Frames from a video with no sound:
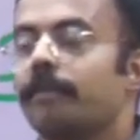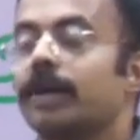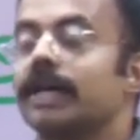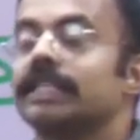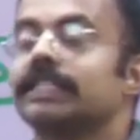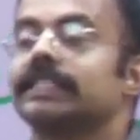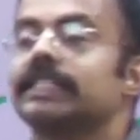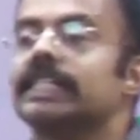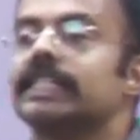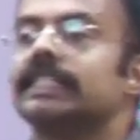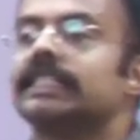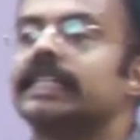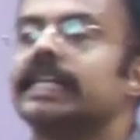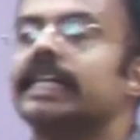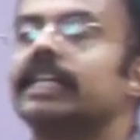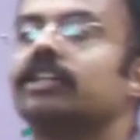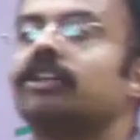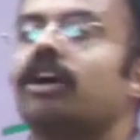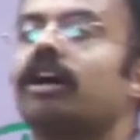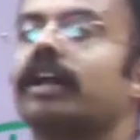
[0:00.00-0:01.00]

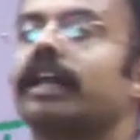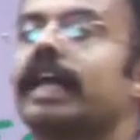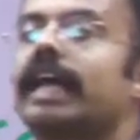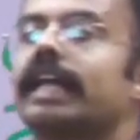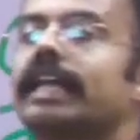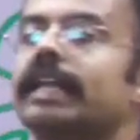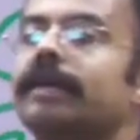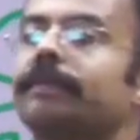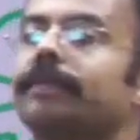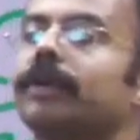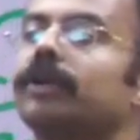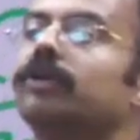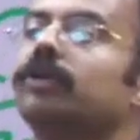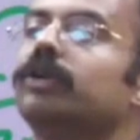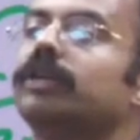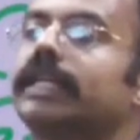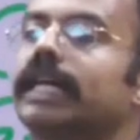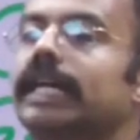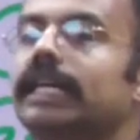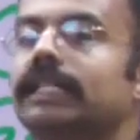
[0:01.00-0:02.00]
Persistent organic
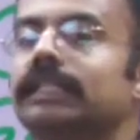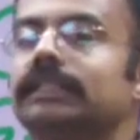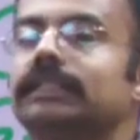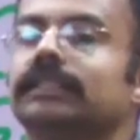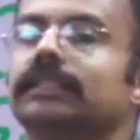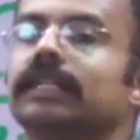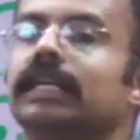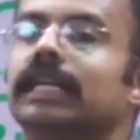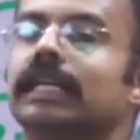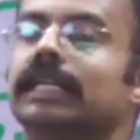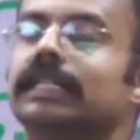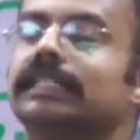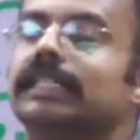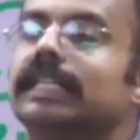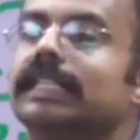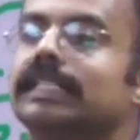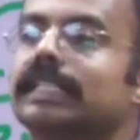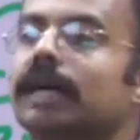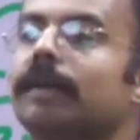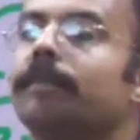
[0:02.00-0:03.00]
pollutants.
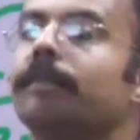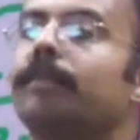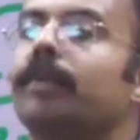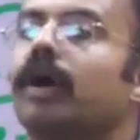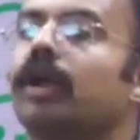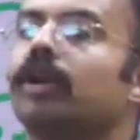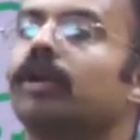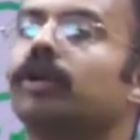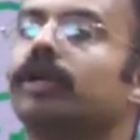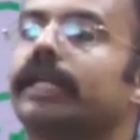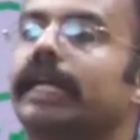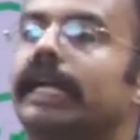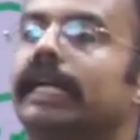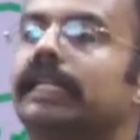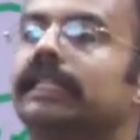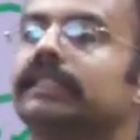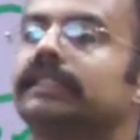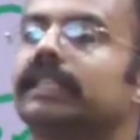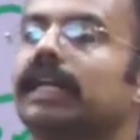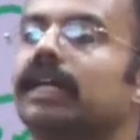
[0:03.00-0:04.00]
See, some
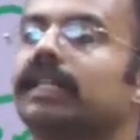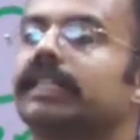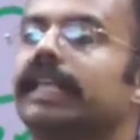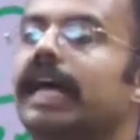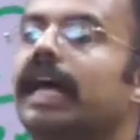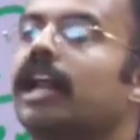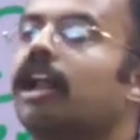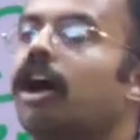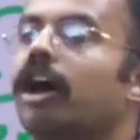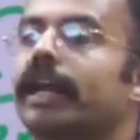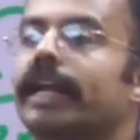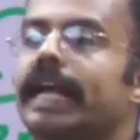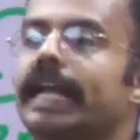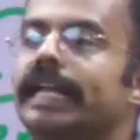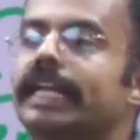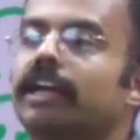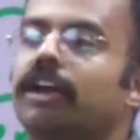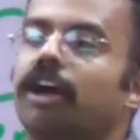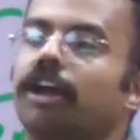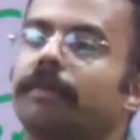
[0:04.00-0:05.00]
pollutants, they are
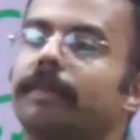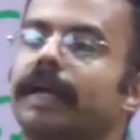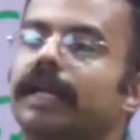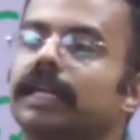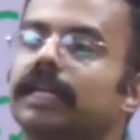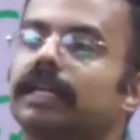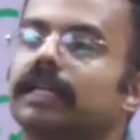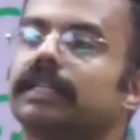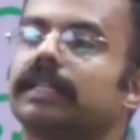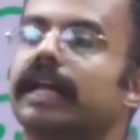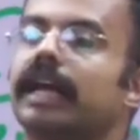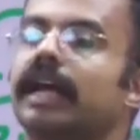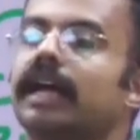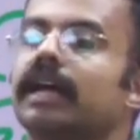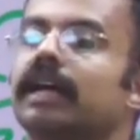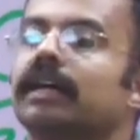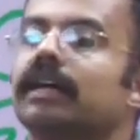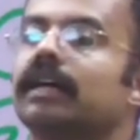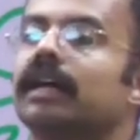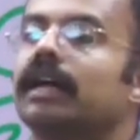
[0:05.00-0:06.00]
organic. Organic andre
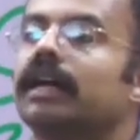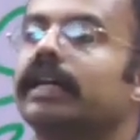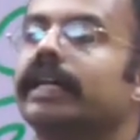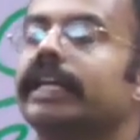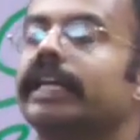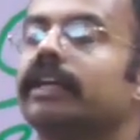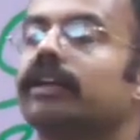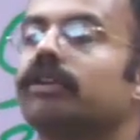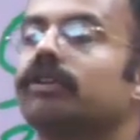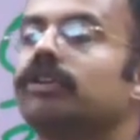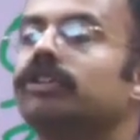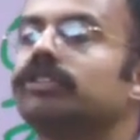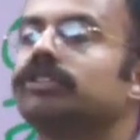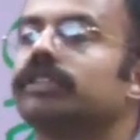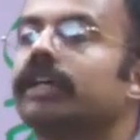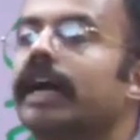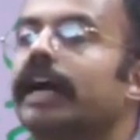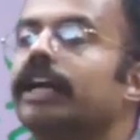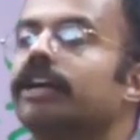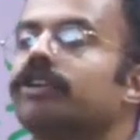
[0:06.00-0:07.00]

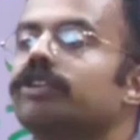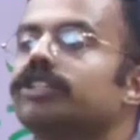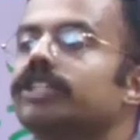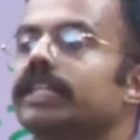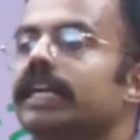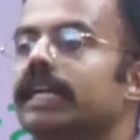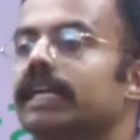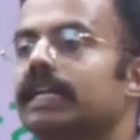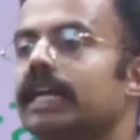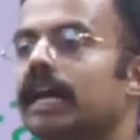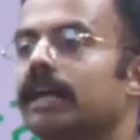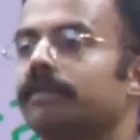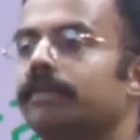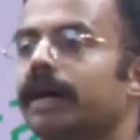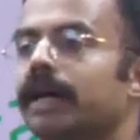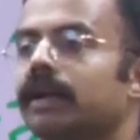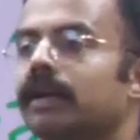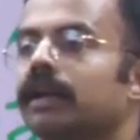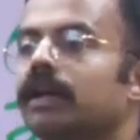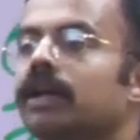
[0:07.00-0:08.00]
includes hydrogen and
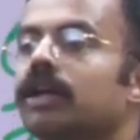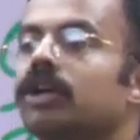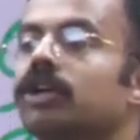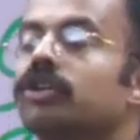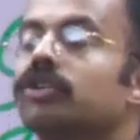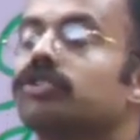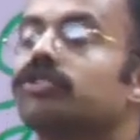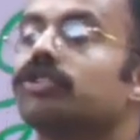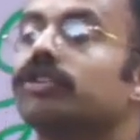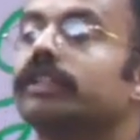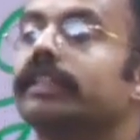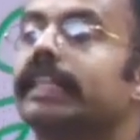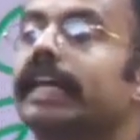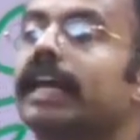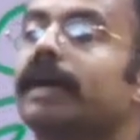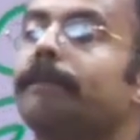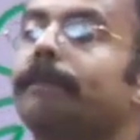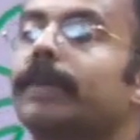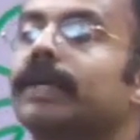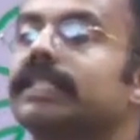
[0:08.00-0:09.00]
carbon. So
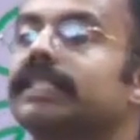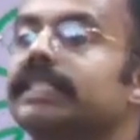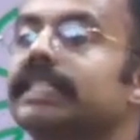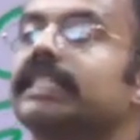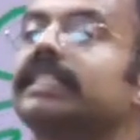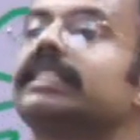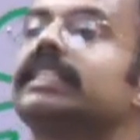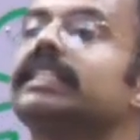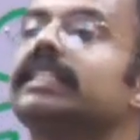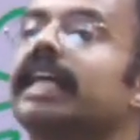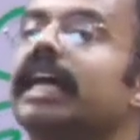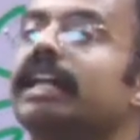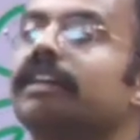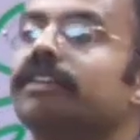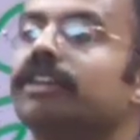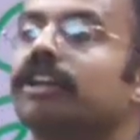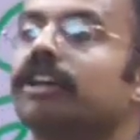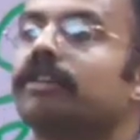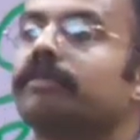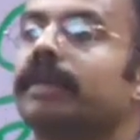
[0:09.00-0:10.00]
they persist in the
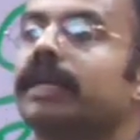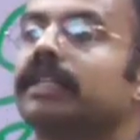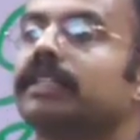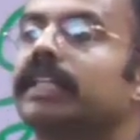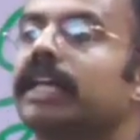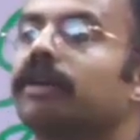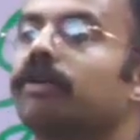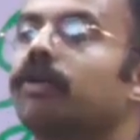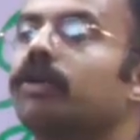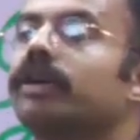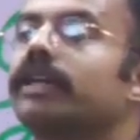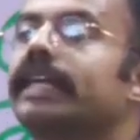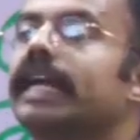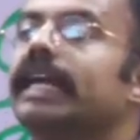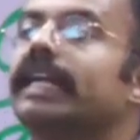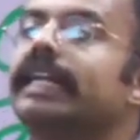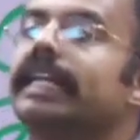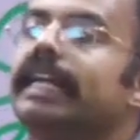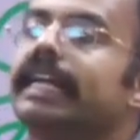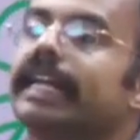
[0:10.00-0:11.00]
environment. They won't
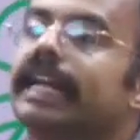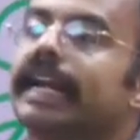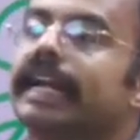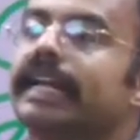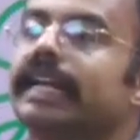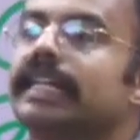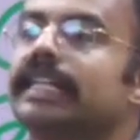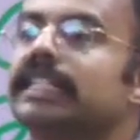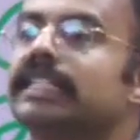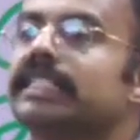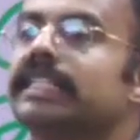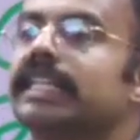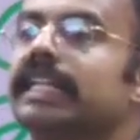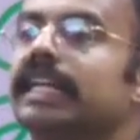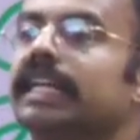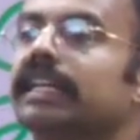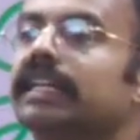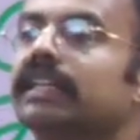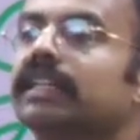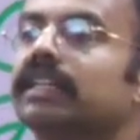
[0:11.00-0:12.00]
get degraded
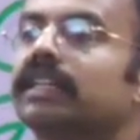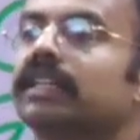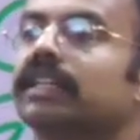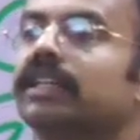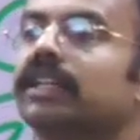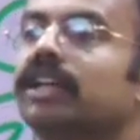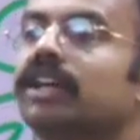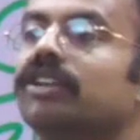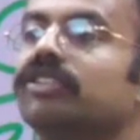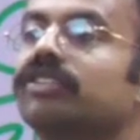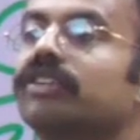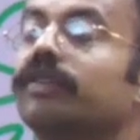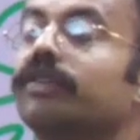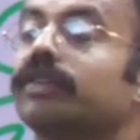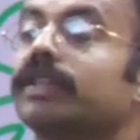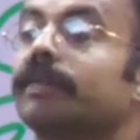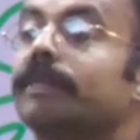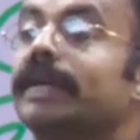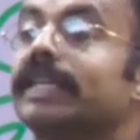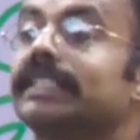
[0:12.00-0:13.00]
easily.
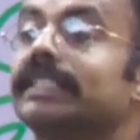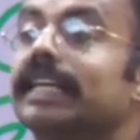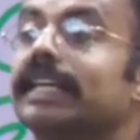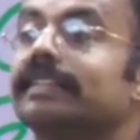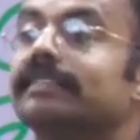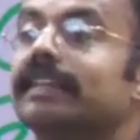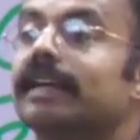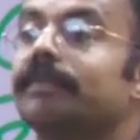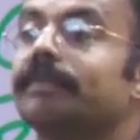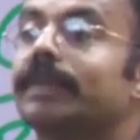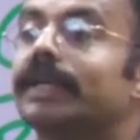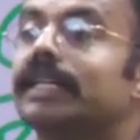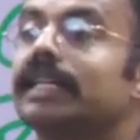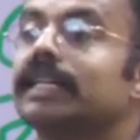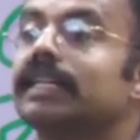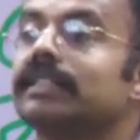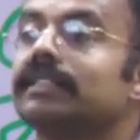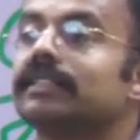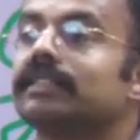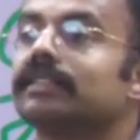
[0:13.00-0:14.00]
So the best example
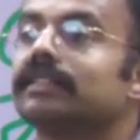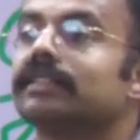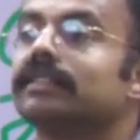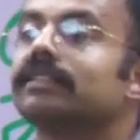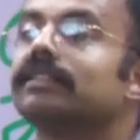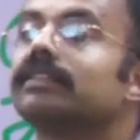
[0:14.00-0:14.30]
is